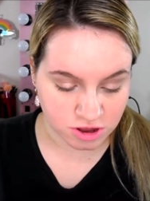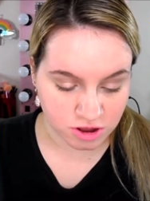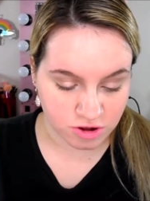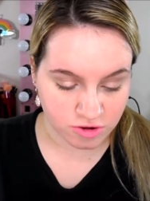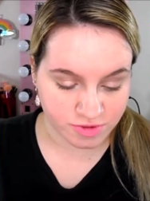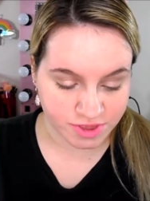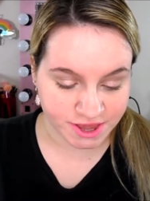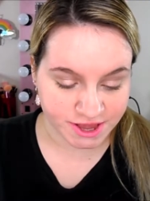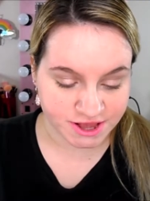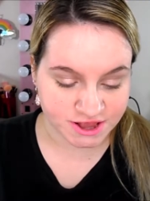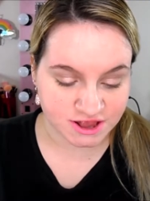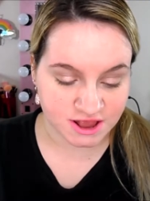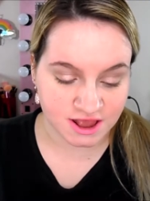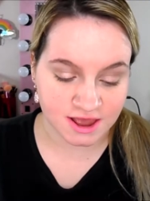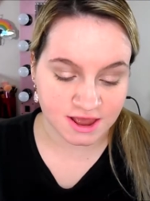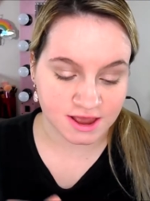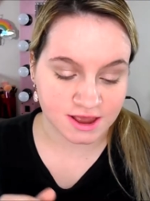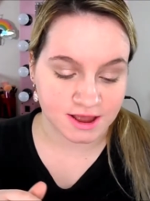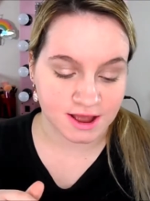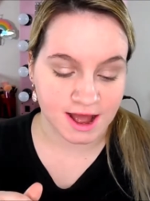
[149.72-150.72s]
So they
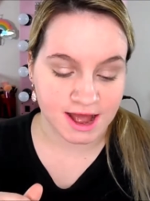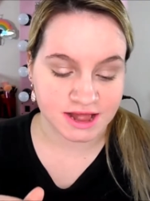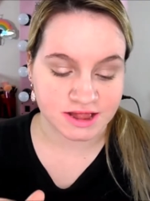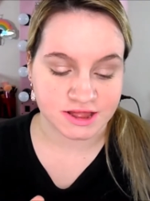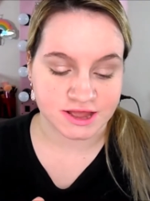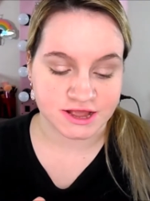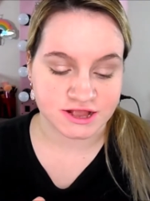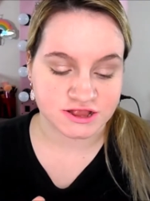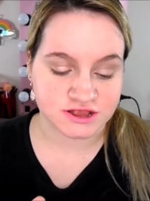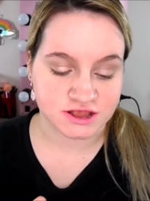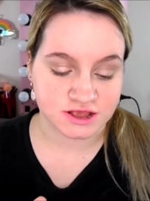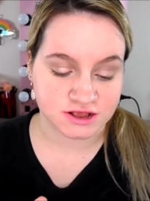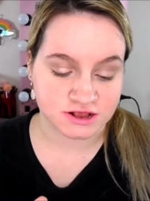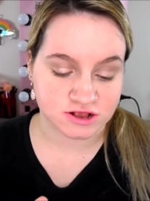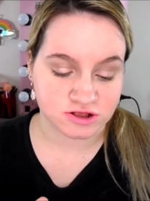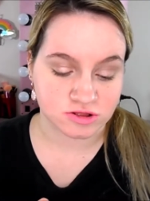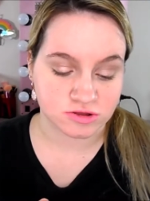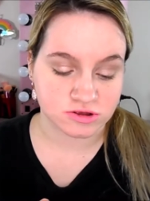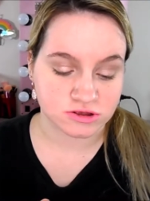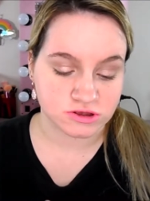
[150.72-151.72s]
say, highlights,
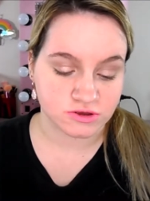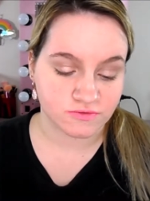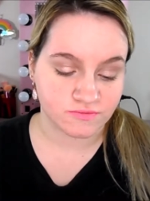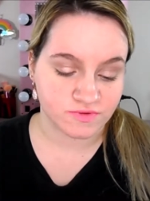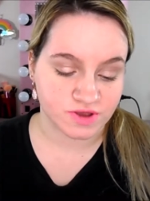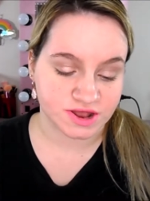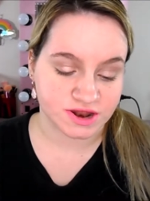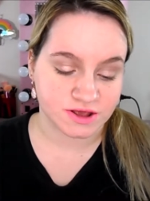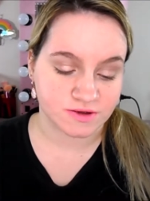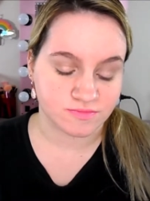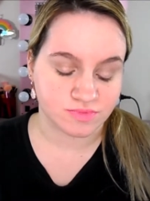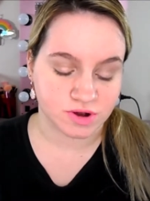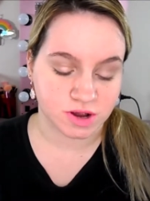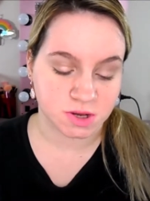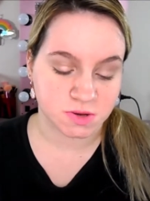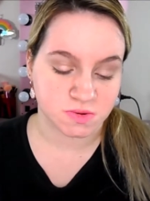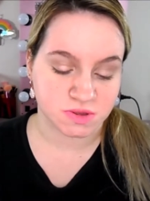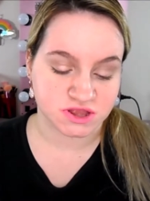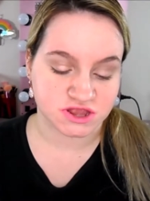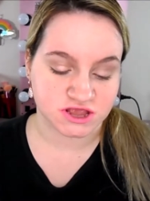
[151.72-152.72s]
exclusive fanning
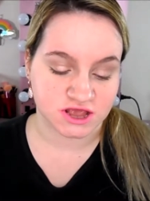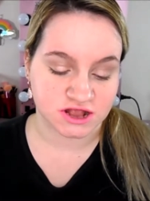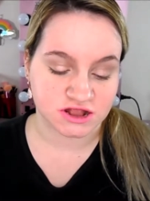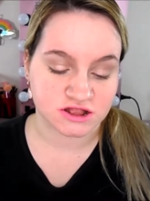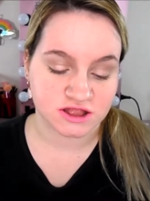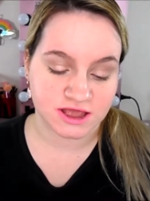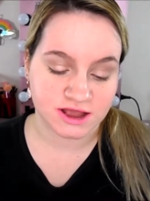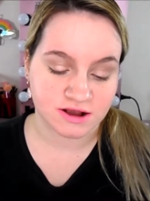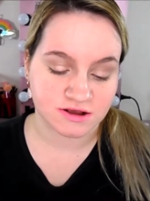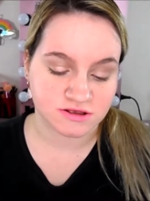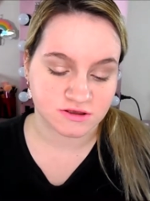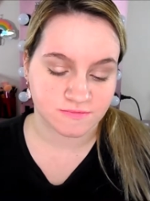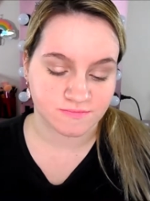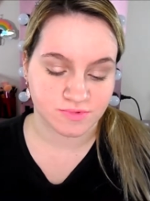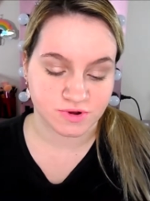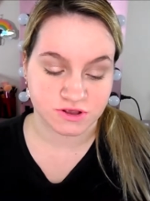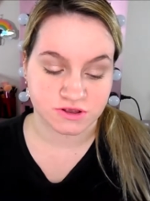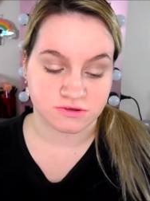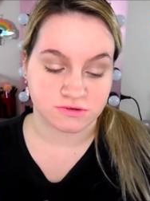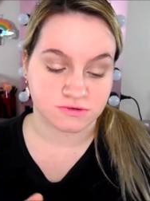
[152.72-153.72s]
brush with 10 layers
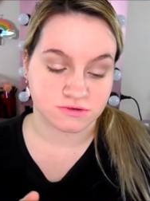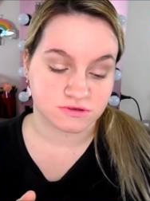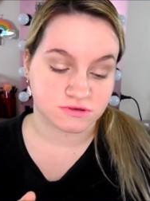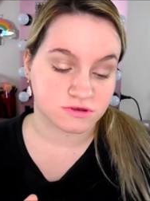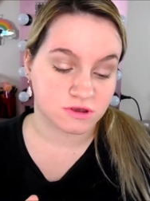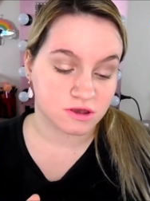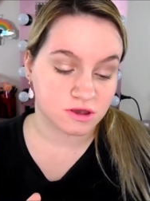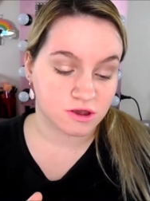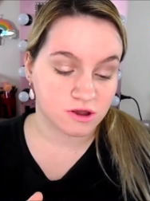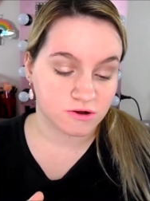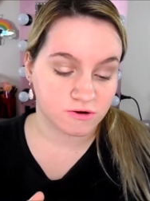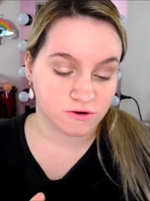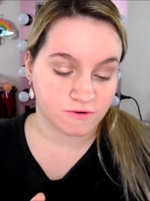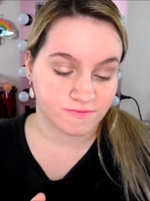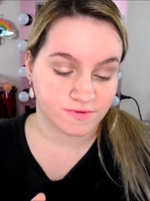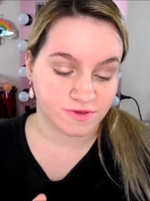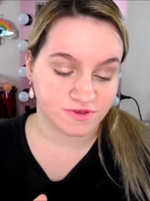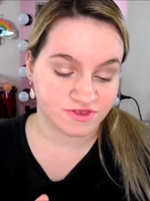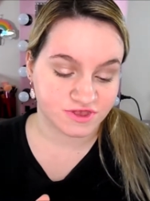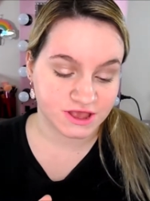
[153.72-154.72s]
of bristles,
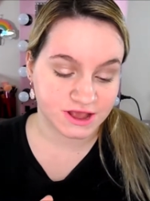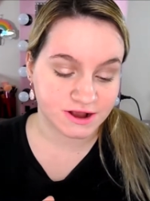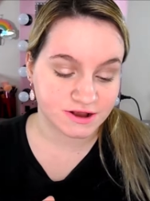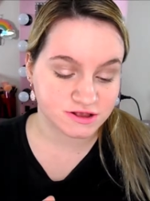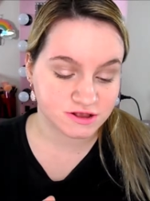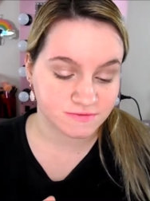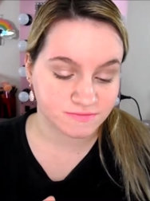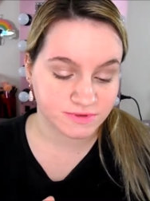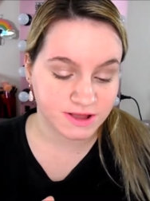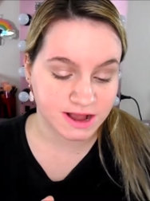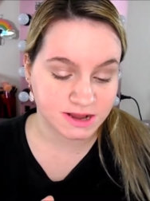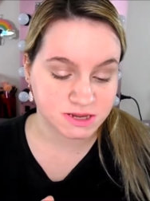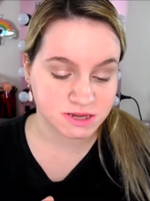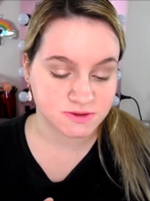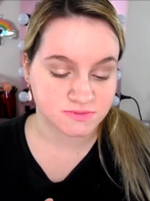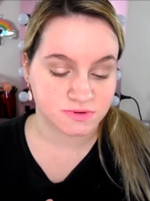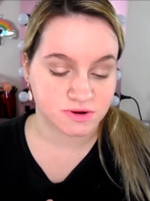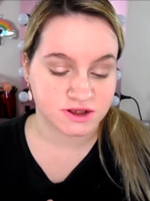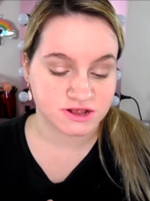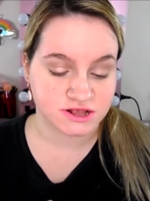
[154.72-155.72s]
reveals layers of
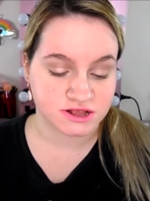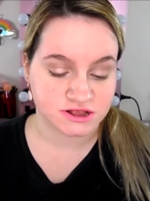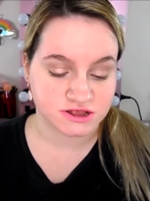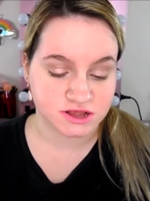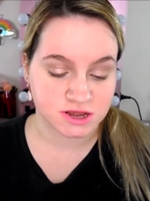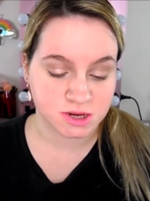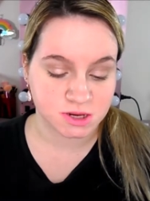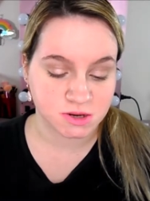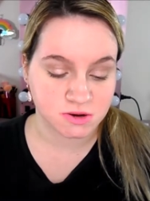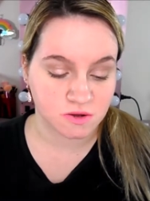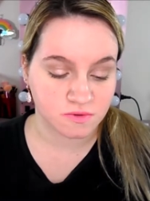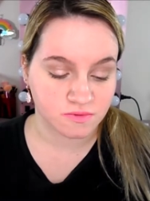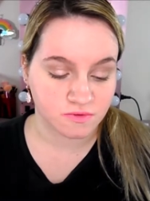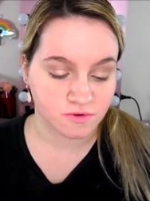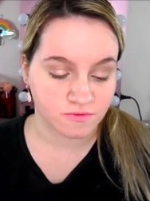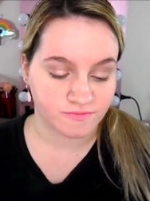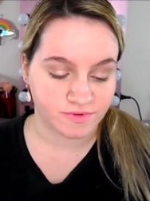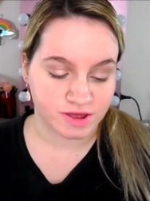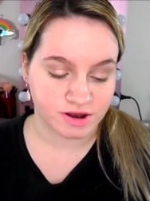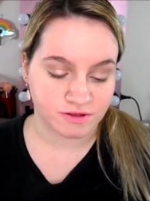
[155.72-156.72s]
lashes for a sensational
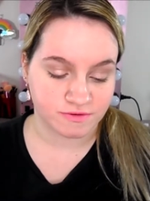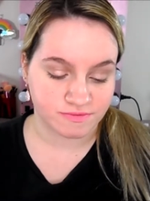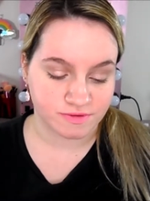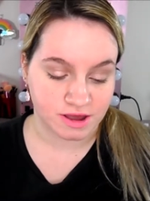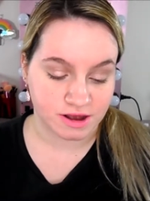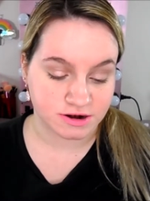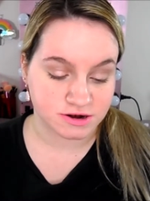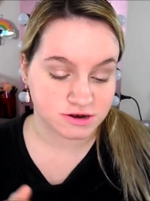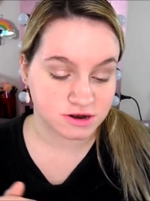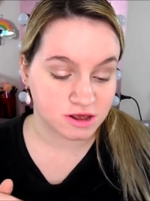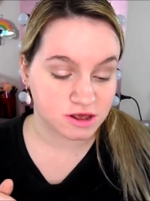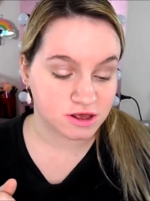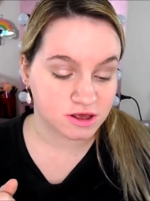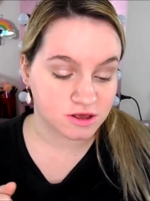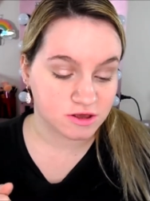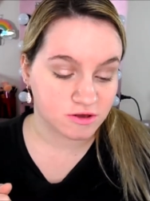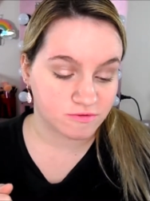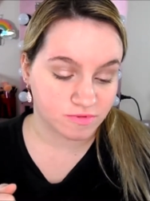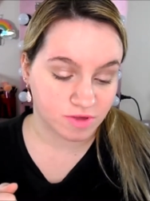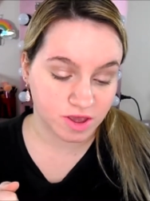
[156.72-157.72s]
full fan effect,
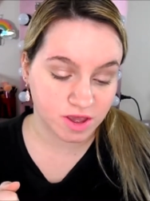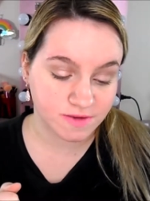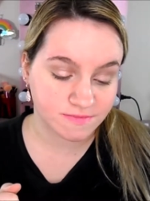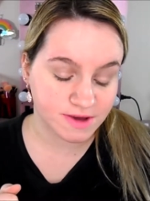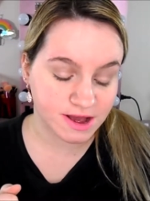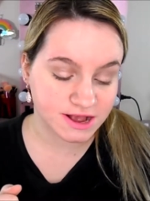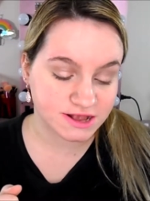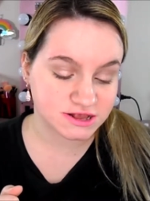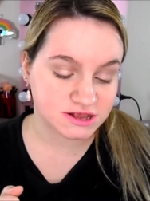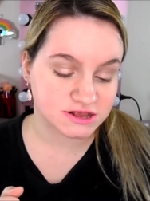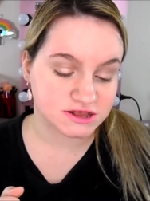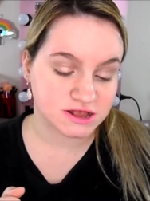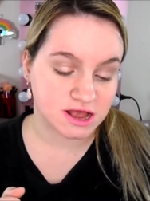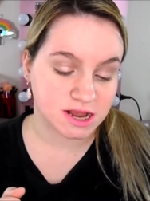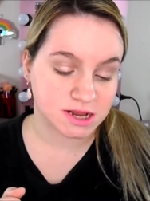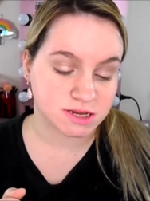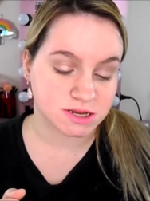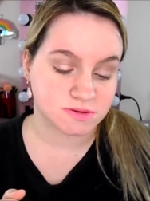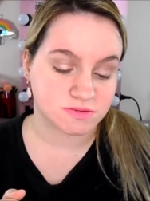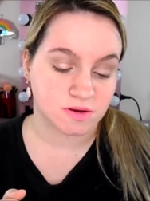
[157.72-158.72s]
volumizes
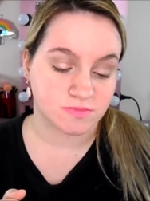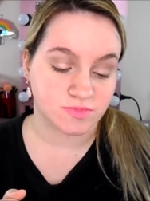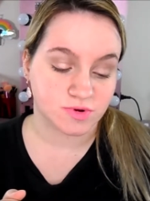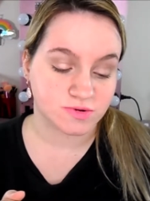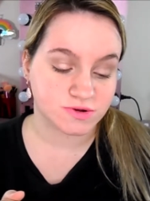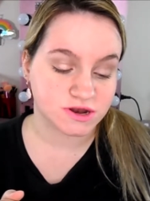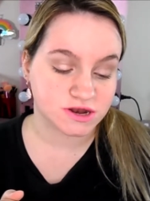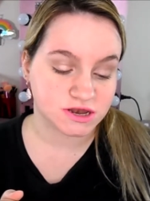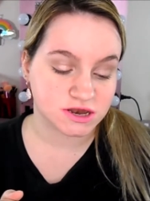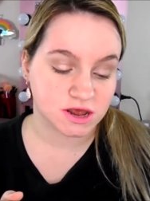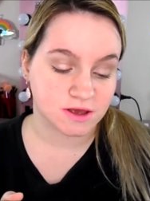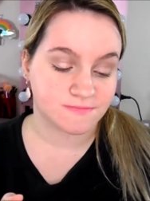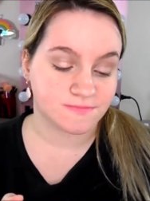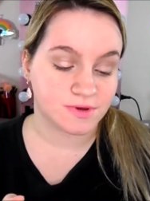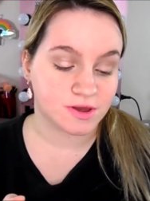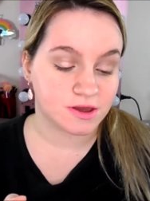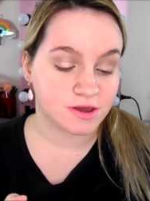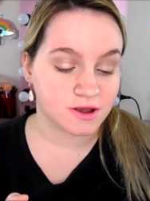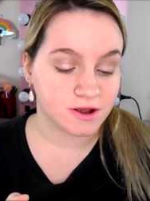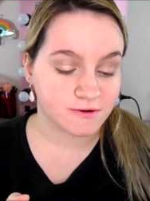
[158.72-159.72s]
lashes from root to
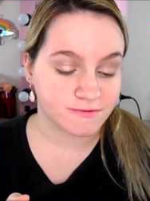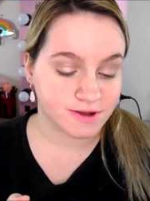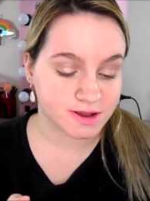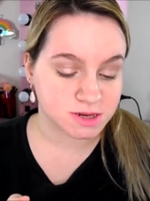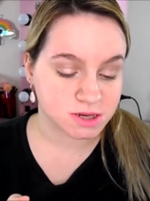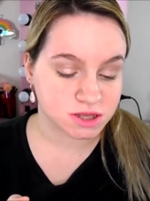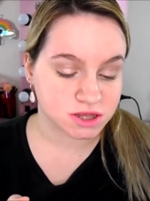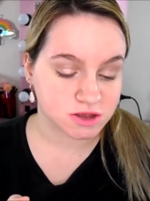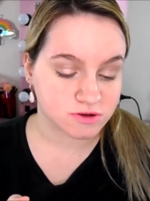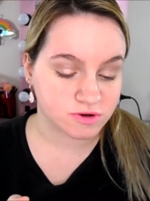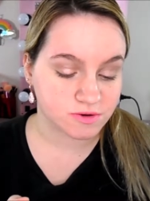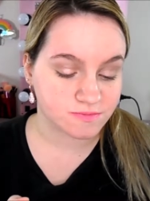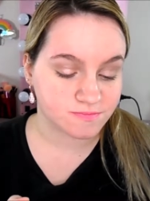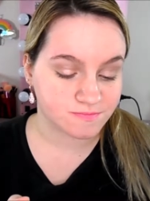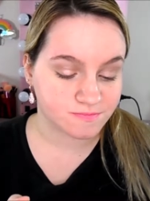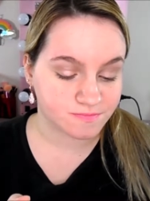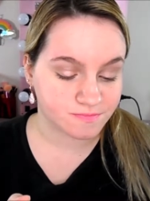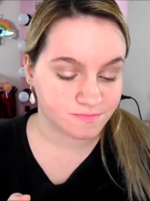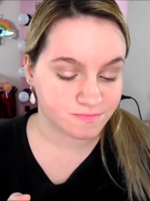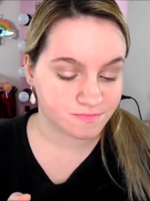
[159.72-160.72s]
tip, fresh
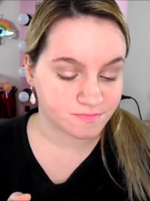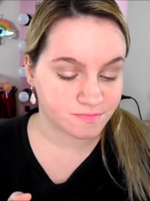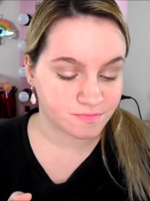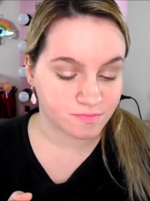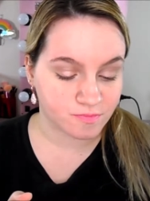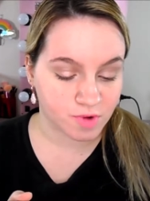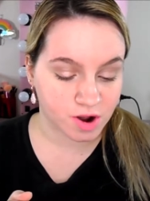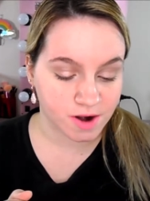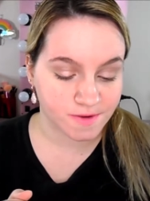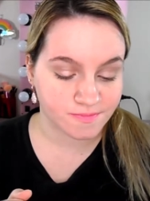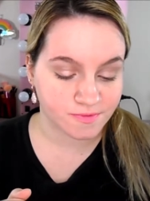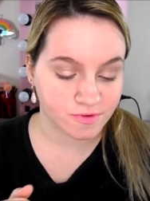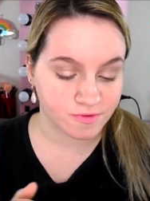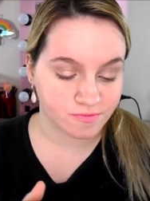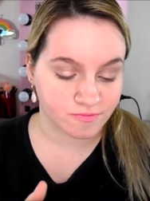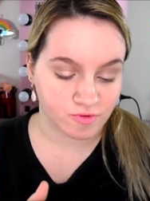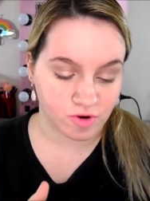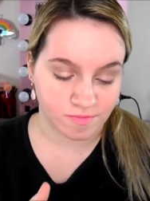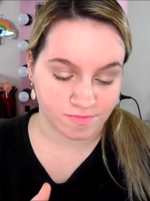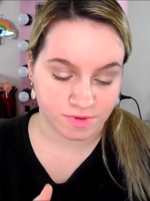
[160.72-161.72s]
liquid
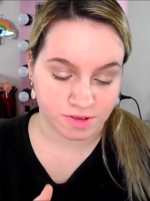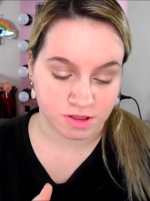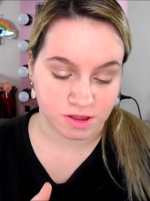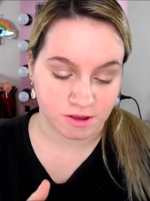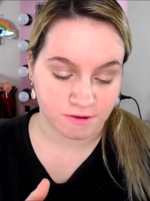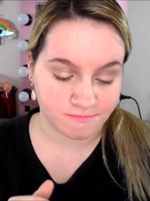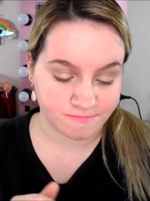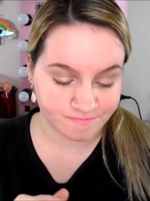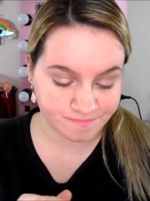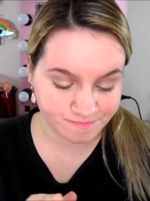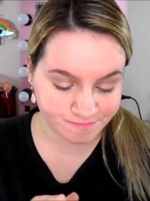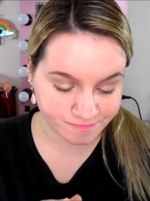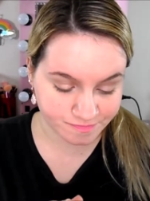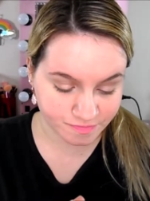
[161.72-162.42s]
waterproof formula.